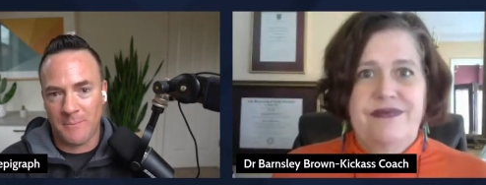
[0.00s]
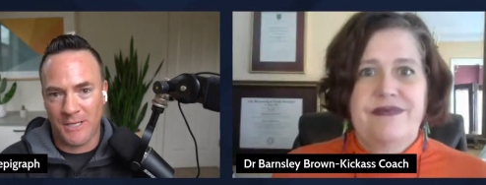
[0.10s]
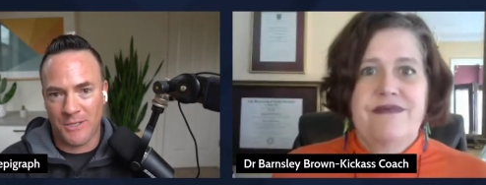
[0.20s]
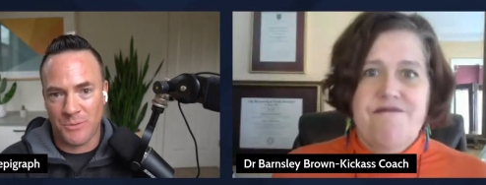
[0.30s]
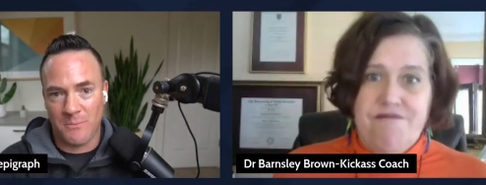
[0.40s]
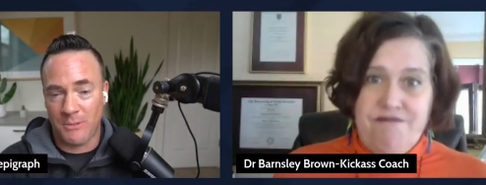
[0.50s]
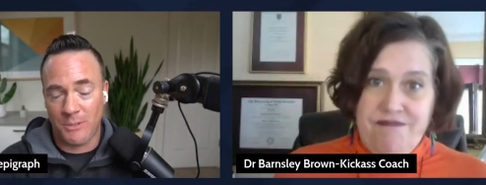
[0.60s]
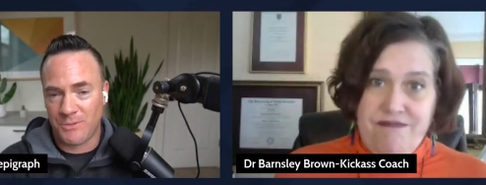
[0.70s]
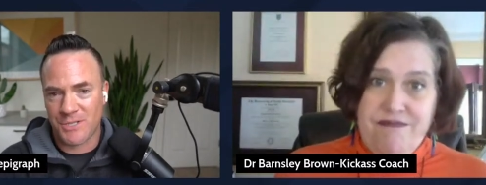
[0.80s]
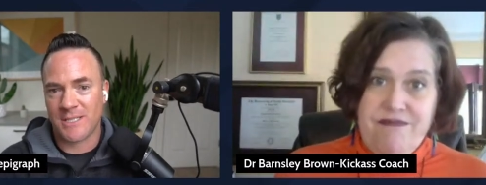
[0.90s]
Speaker 1: I mean, maybe
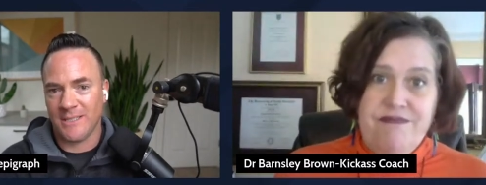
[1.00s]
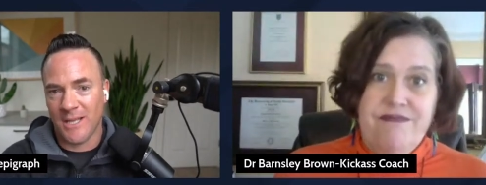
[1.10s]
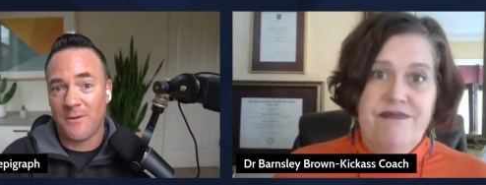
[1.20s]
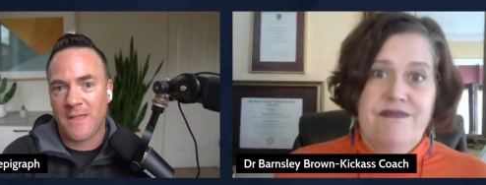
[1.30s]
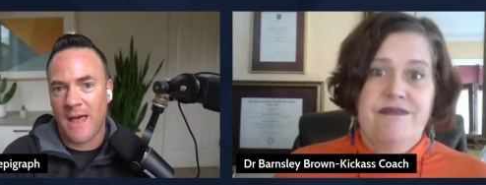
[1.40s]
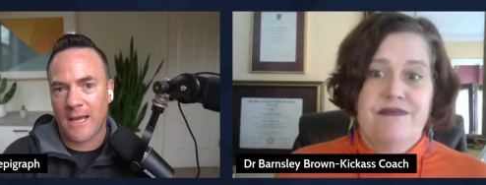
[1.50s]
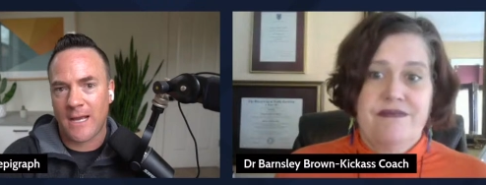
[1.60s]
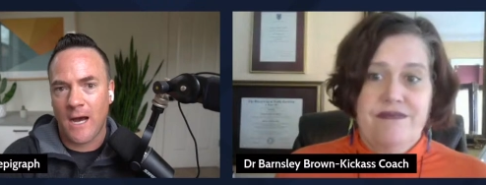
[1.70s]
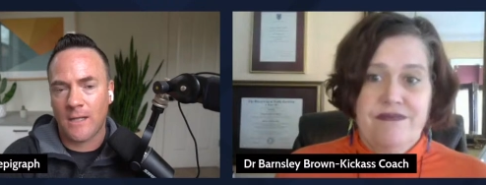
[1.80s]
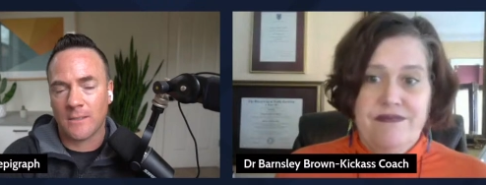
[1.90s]
you mm-hmm. just love that
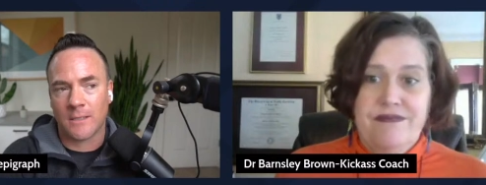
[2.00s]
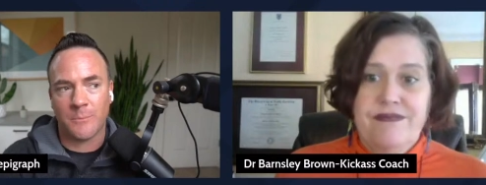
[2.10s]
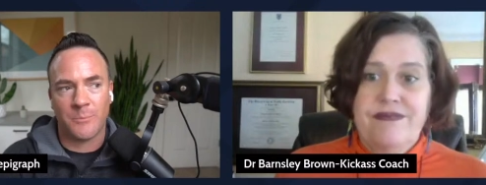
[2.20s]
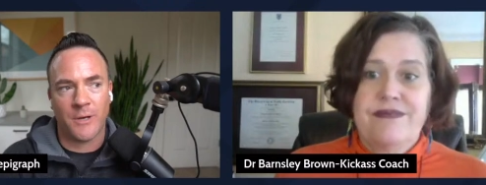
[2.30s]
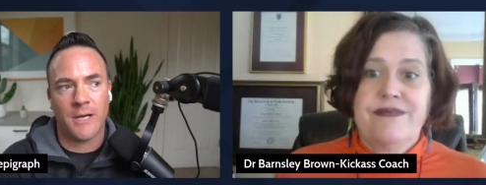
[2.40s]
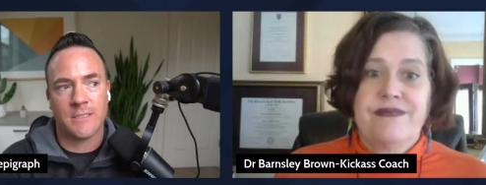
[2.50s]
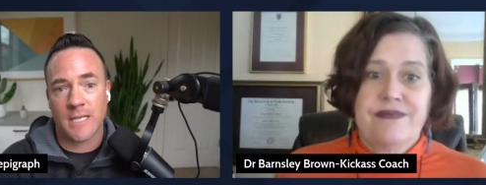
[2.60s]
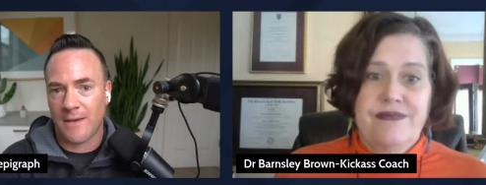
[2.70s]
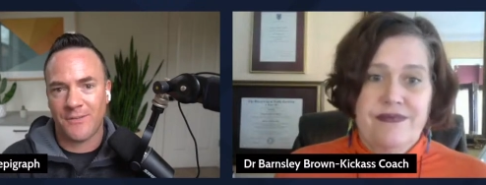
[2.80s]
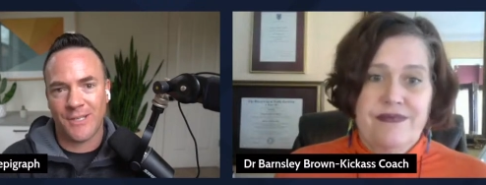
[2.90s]
color, but
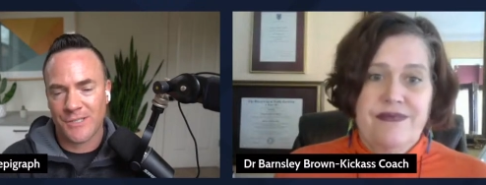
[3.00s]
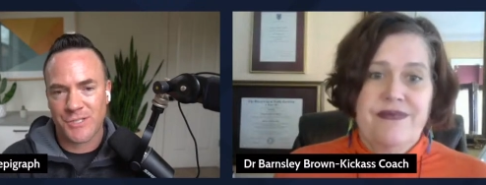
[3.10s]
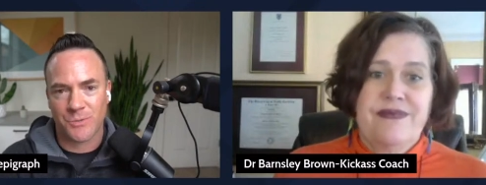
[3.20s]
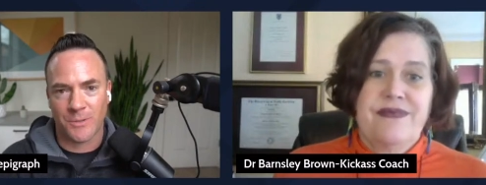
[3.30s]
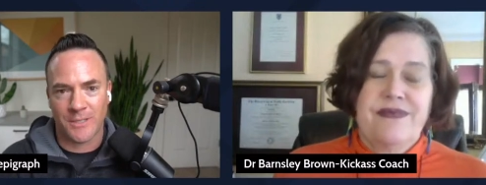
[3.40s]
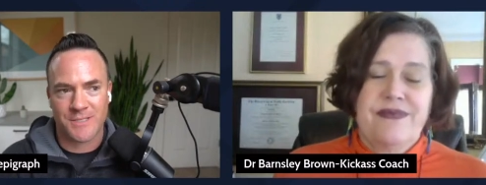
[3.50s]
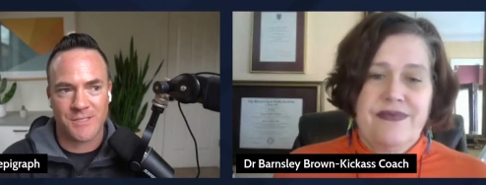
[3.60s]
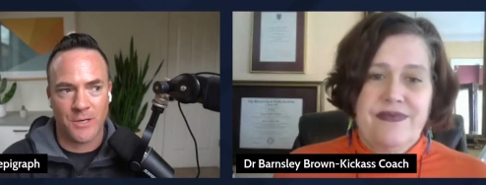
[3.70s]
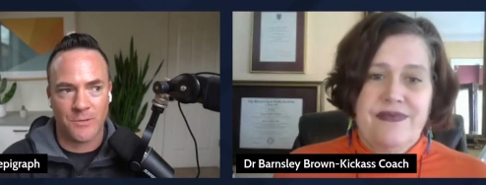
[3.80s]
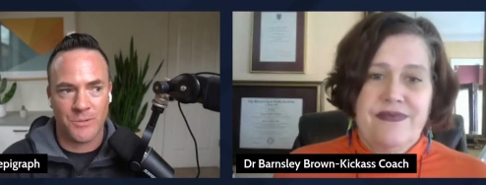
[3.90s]
diving into
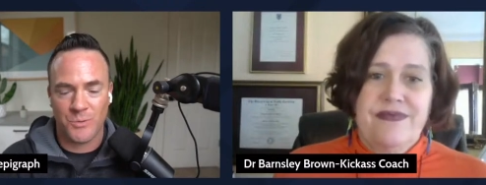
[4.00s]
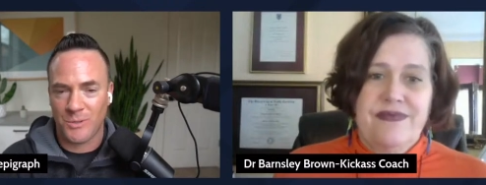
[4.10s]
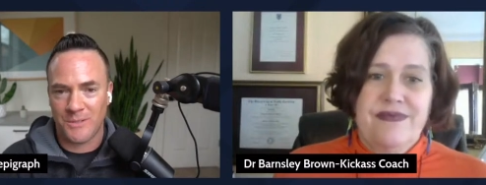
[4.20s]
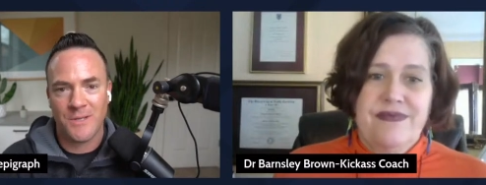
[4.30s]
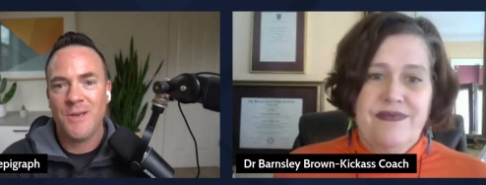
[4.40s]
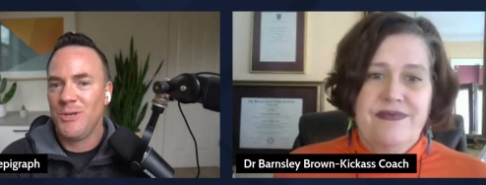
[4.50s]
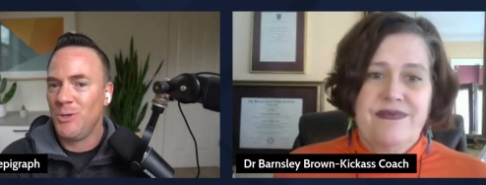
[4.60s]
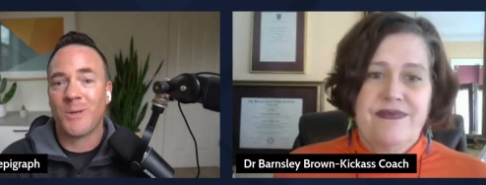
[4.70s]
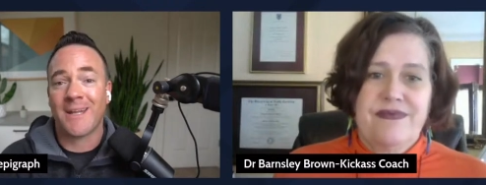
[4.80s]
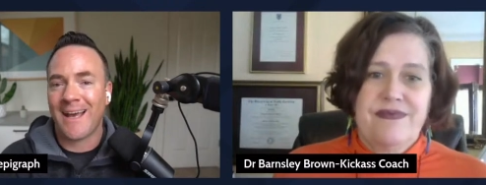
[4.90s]
it, you know, you can
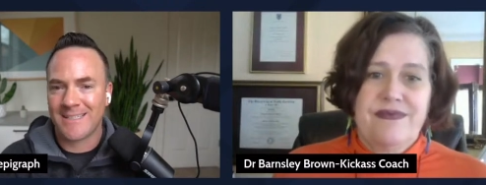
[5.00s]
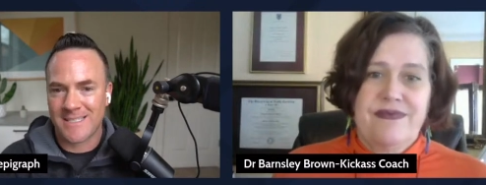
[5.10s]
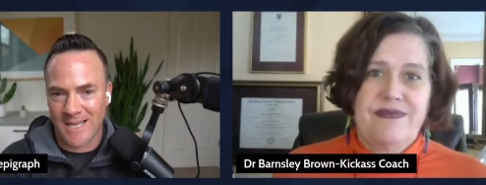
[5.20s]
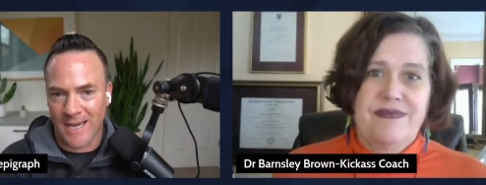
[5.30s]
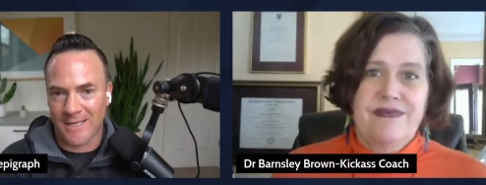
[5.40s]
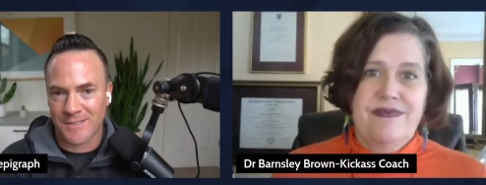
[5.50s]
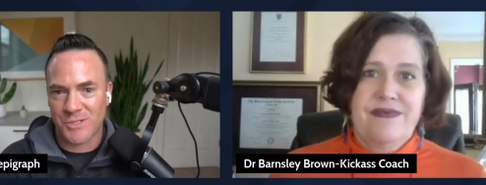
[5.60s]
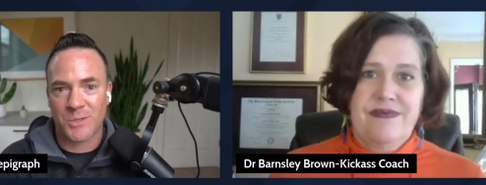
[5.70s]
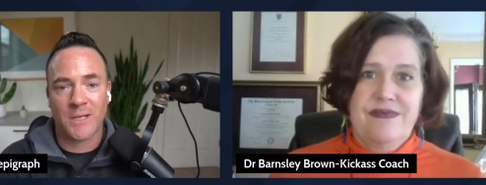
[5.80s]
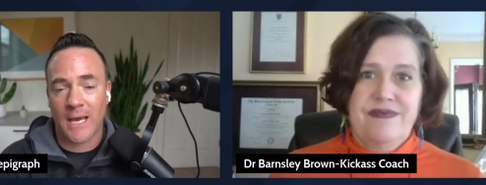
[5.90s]
you can add
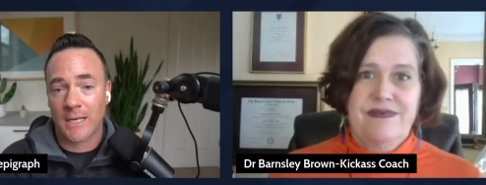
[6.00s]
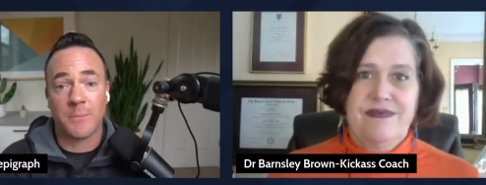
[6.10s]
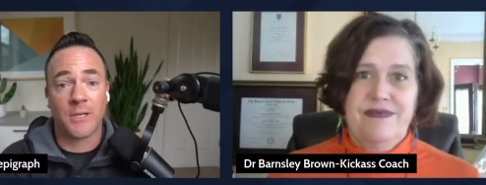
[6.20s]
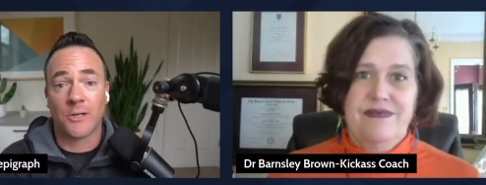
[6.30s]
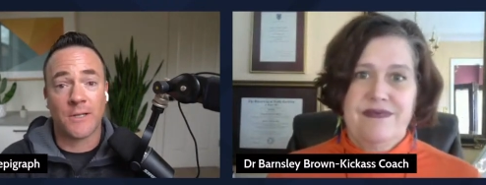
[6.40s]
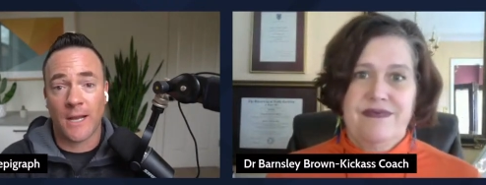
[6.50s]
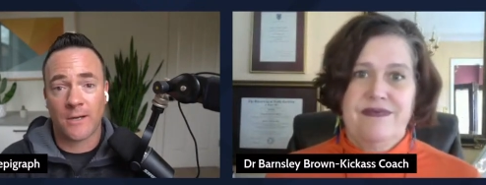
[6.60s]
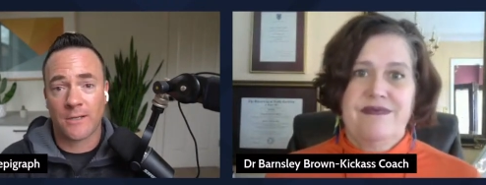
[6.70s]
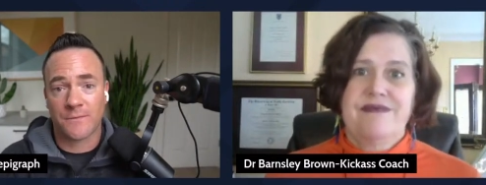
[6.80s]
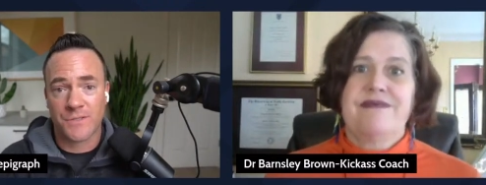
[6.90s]
science, you can add a bigger
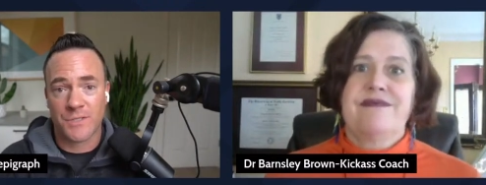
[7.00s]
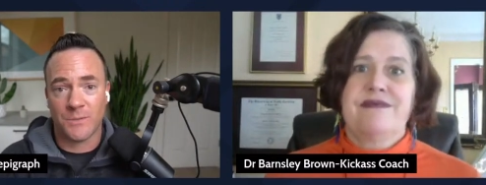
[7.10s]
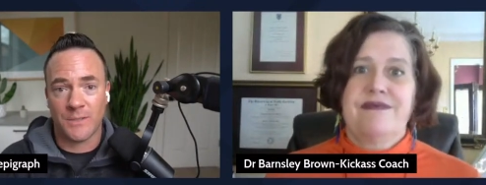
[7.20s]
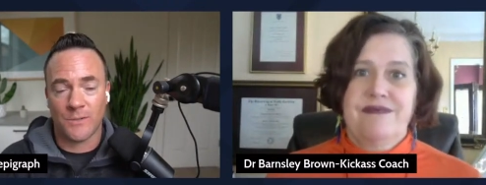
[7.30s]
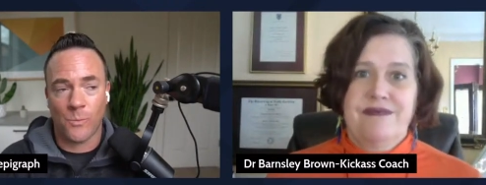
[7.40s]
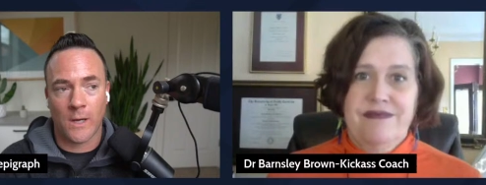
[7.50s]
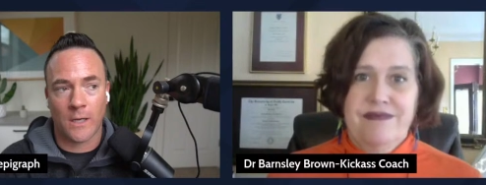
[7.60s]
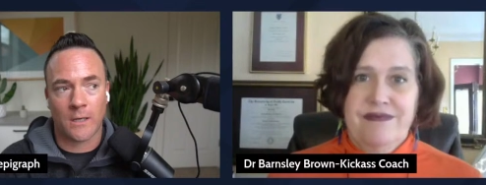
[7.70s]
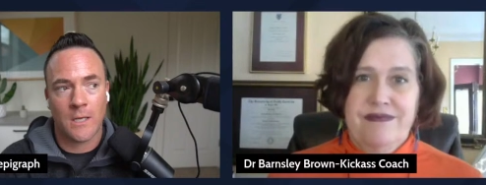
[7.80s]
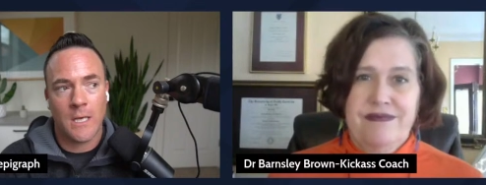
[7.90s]
narrative to it mm-hmm. where